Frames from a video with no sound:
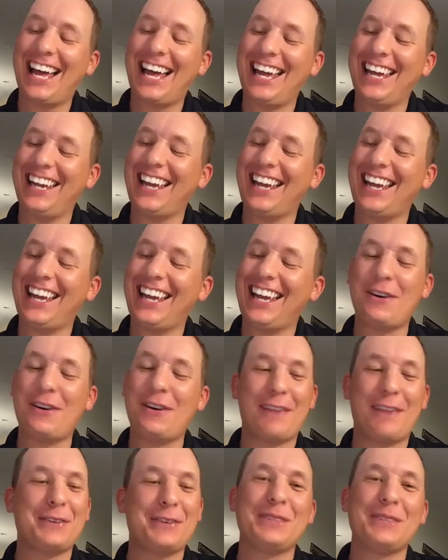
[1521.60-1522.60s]
I
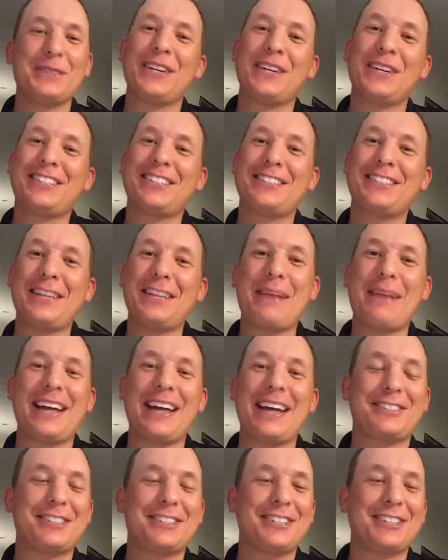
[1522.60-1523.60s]
know everyone wants to say the
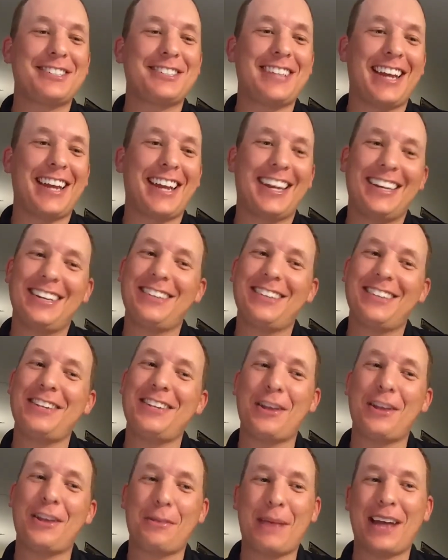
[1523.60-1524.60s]
Masters, and
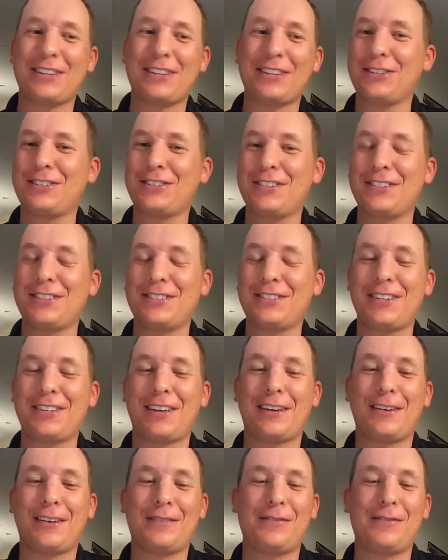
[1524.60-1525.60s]
the Masters is
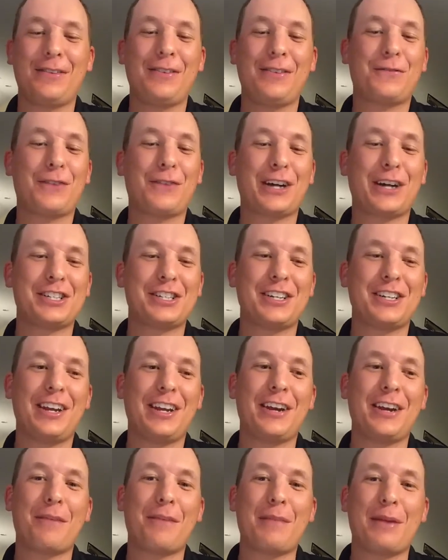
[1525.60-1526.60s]
fresh
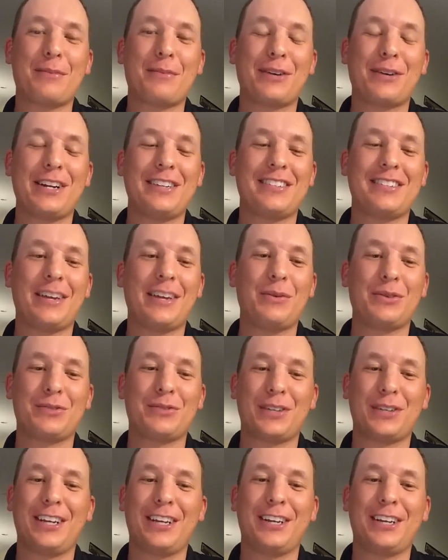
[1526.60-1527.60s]
in our memories, and it
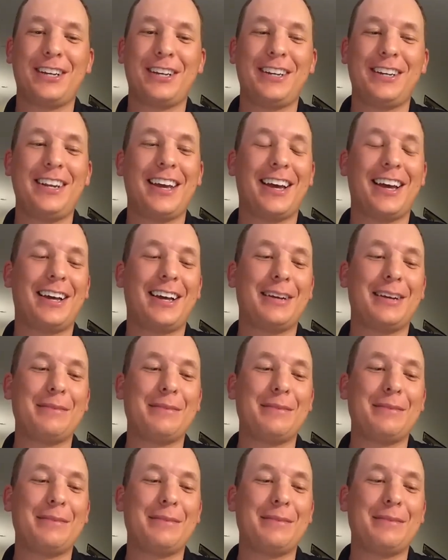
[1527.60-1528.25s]
was really good.